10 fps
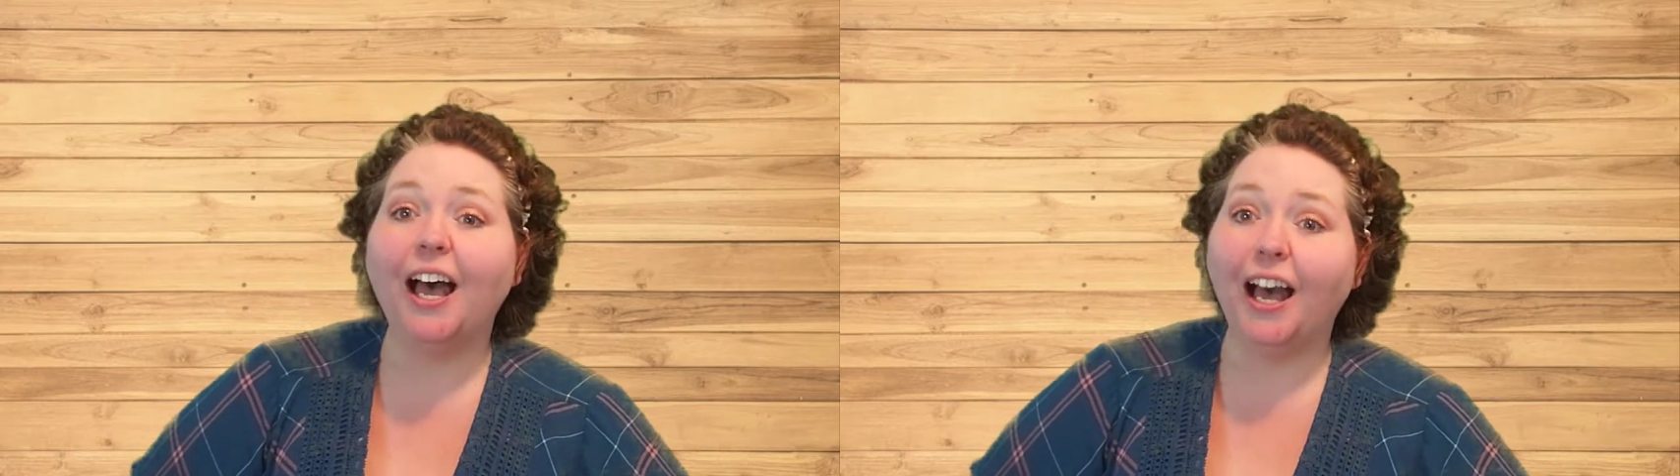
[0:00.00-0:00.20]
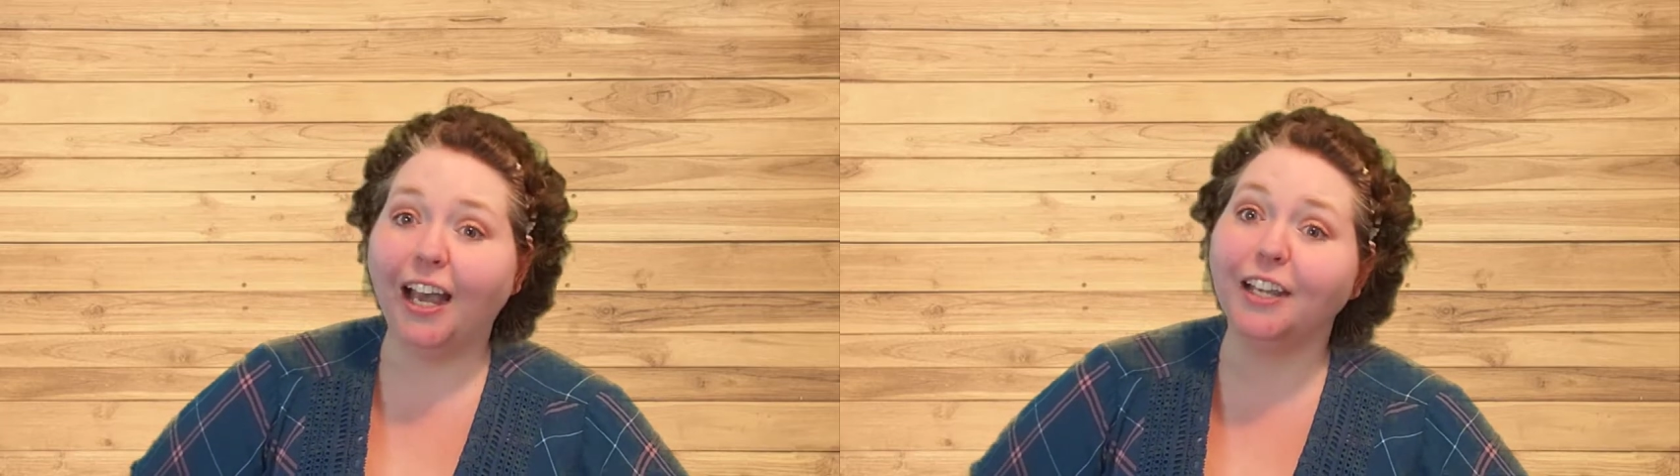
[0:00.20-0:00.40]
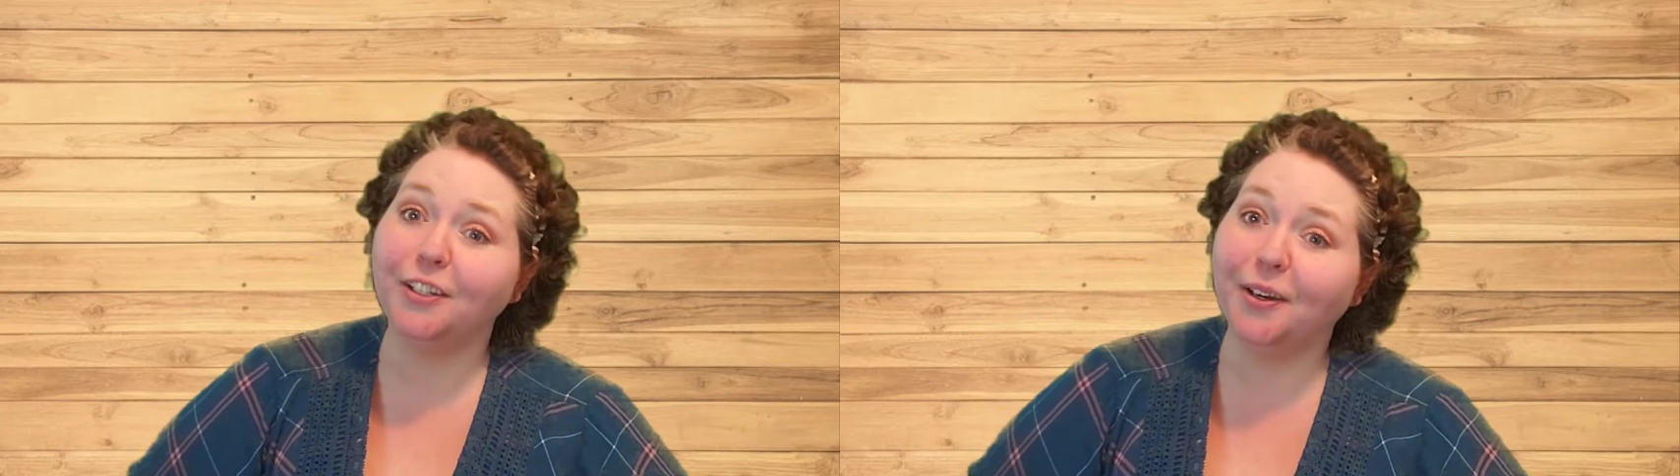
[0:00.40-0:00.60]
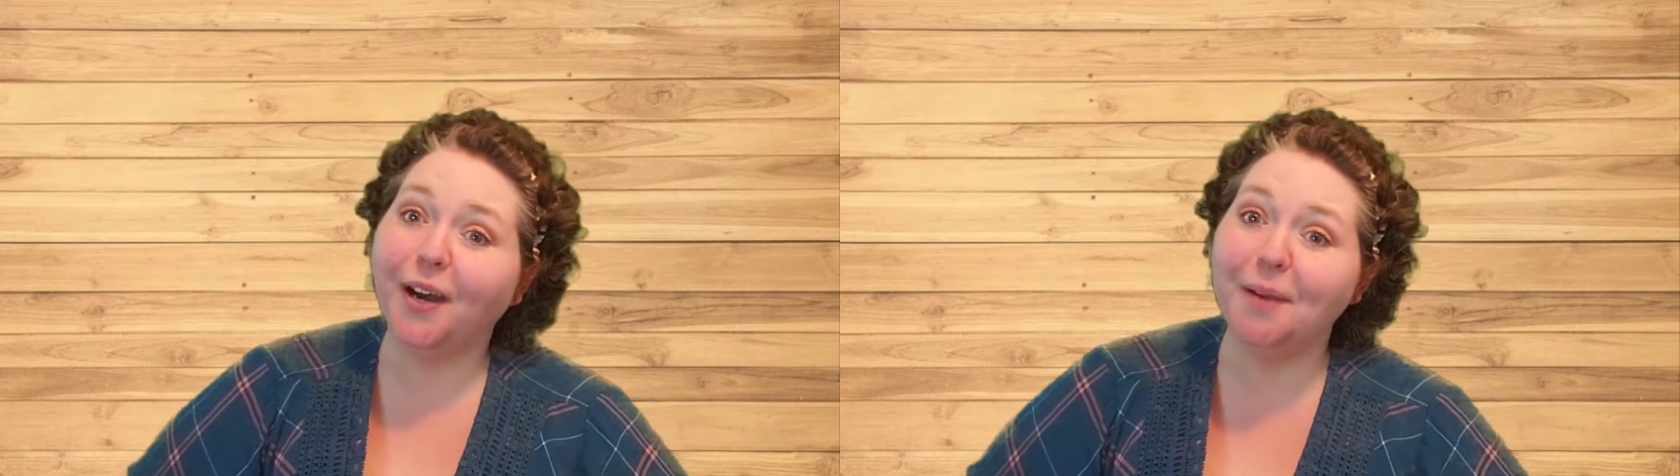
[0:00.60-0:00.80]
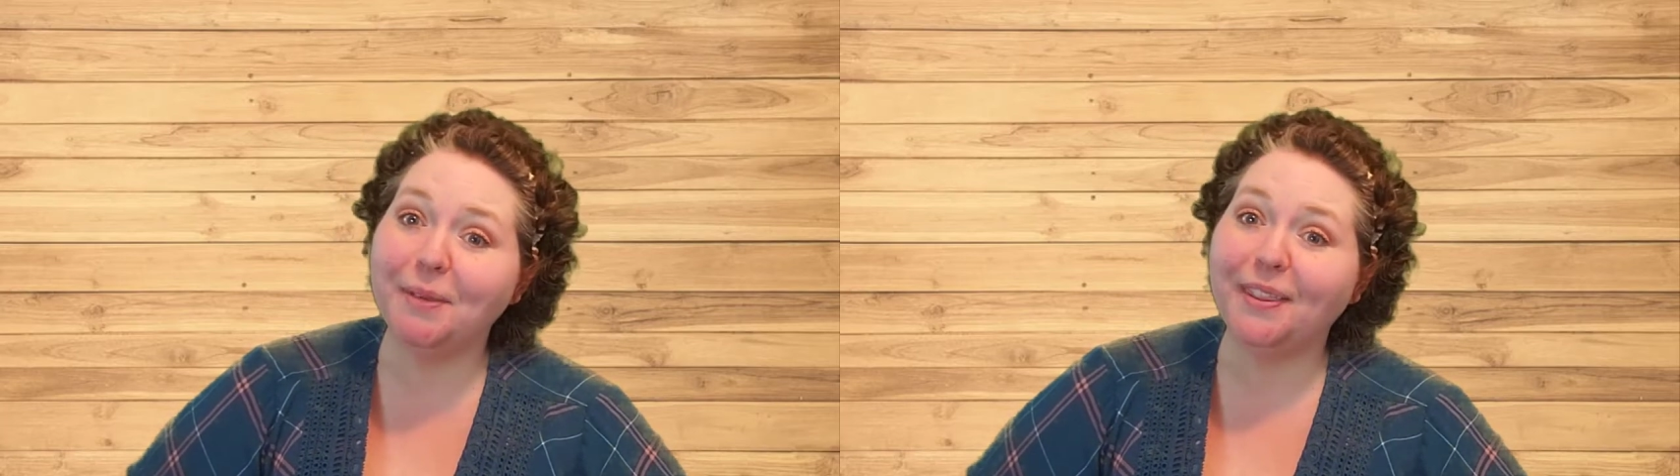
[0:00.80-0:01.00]
I know
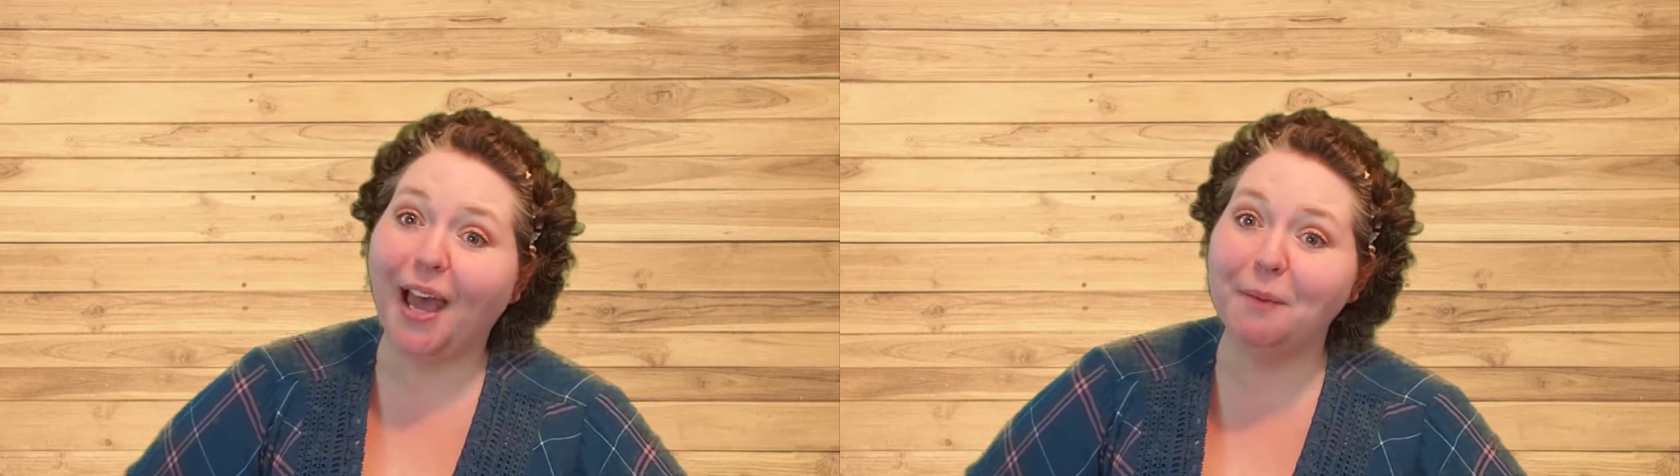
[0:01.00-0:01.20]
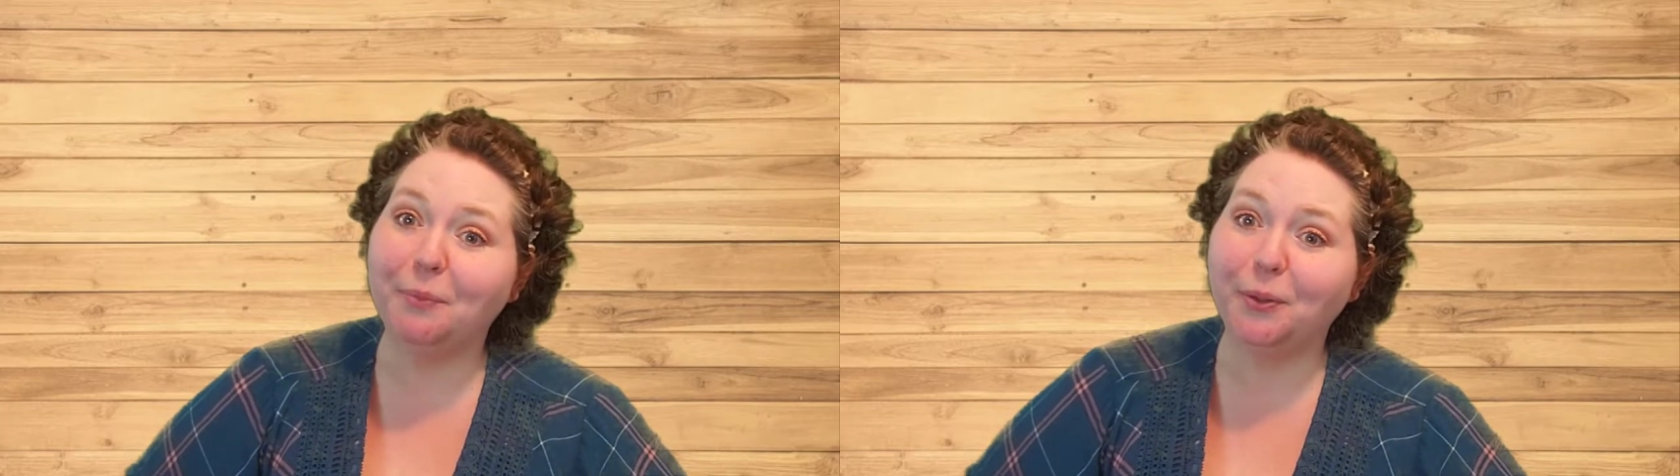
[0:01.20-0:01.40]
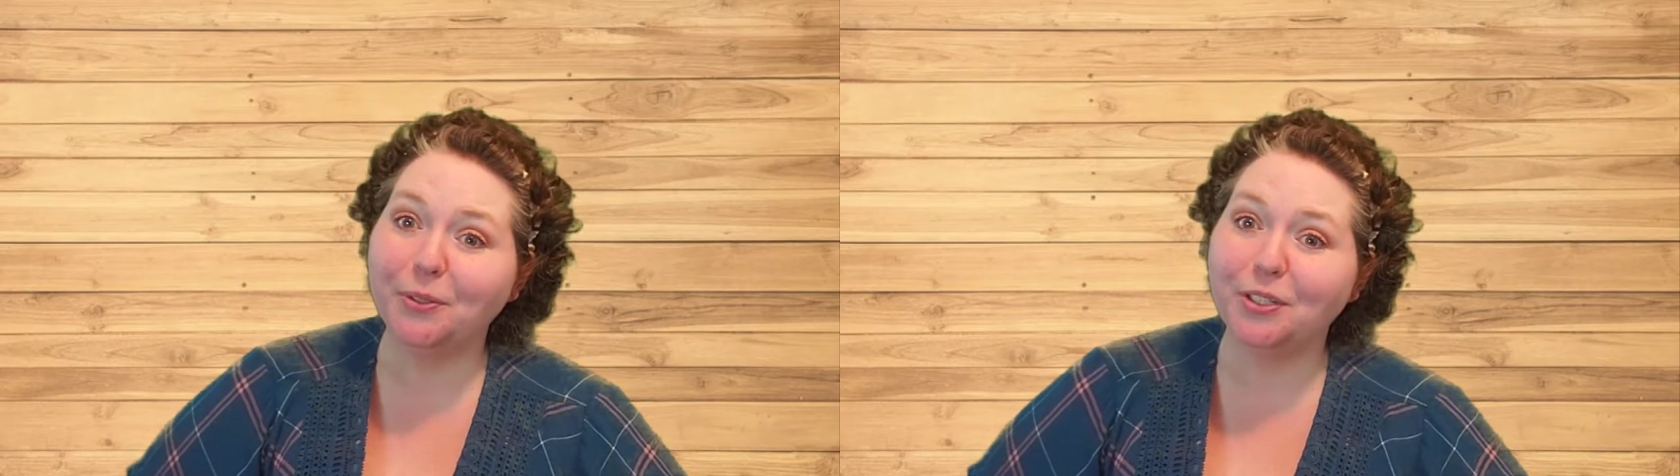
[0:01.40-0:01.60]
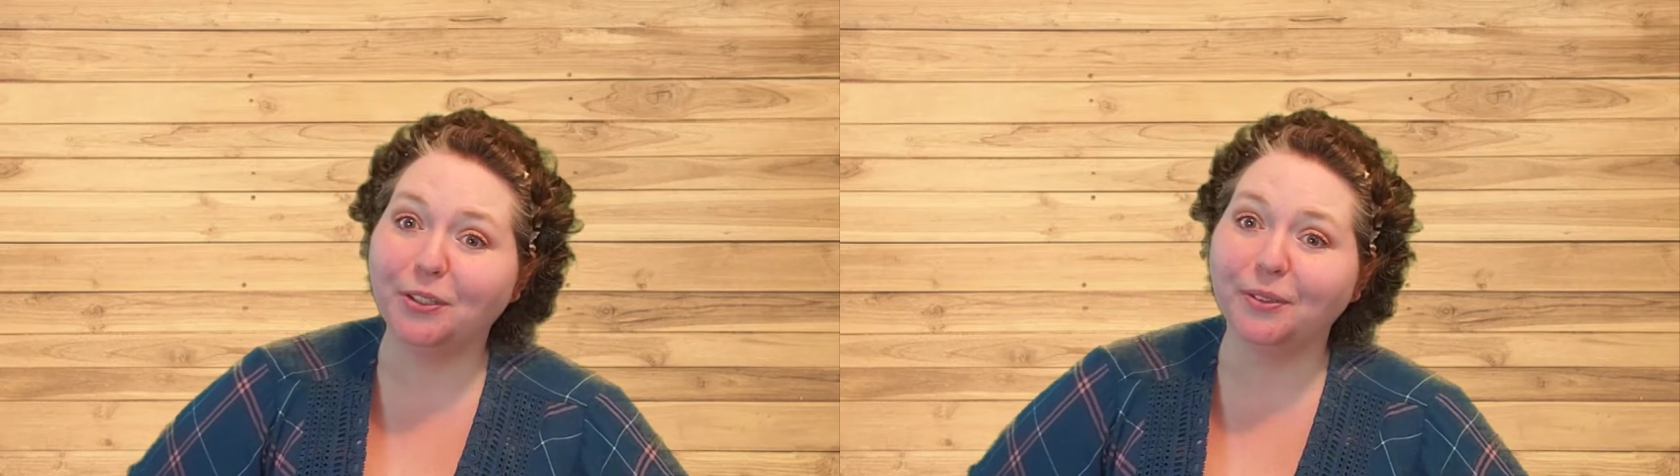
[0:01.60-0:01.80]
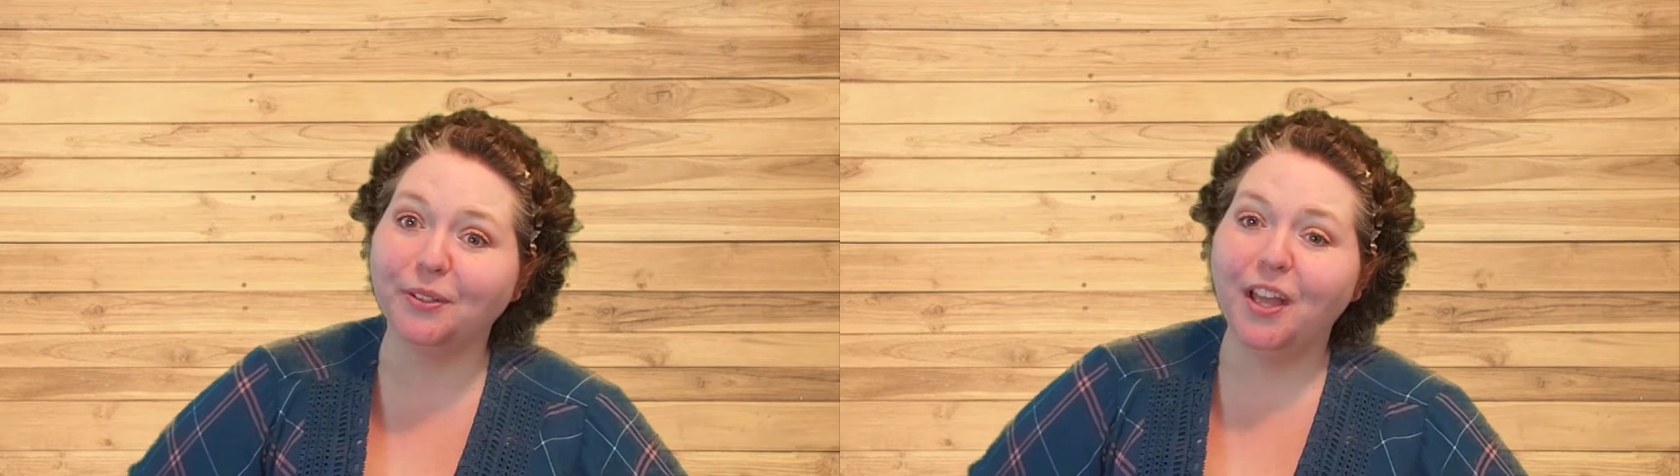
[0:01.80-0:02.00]
I'm in that boat
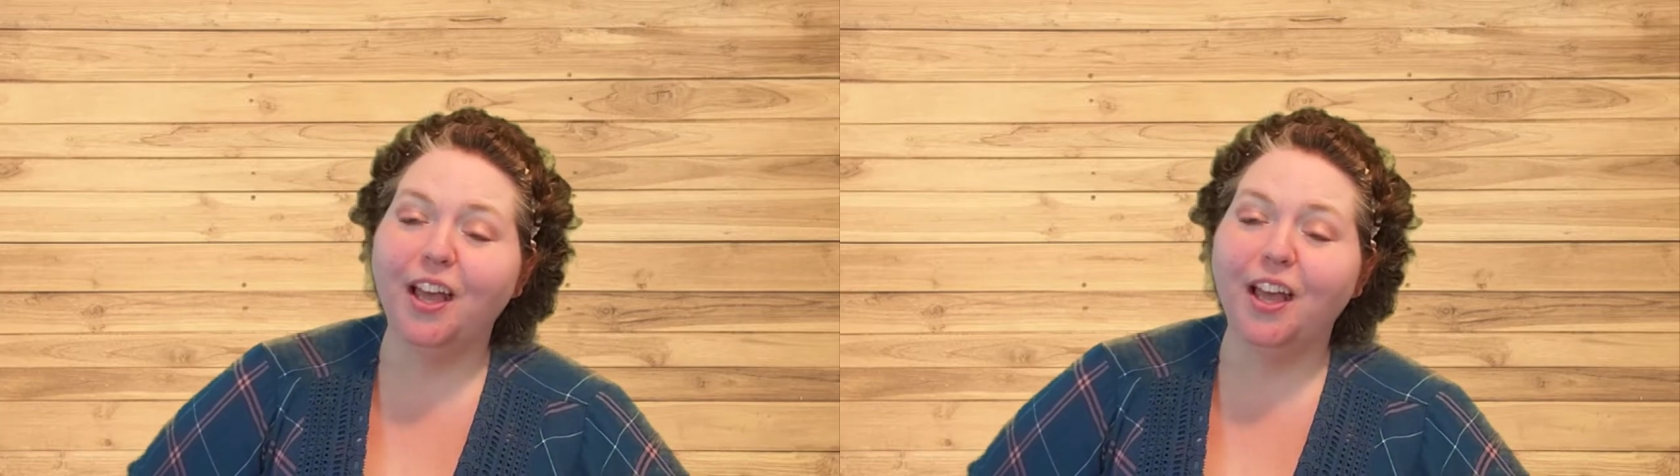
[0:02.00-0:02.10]
too.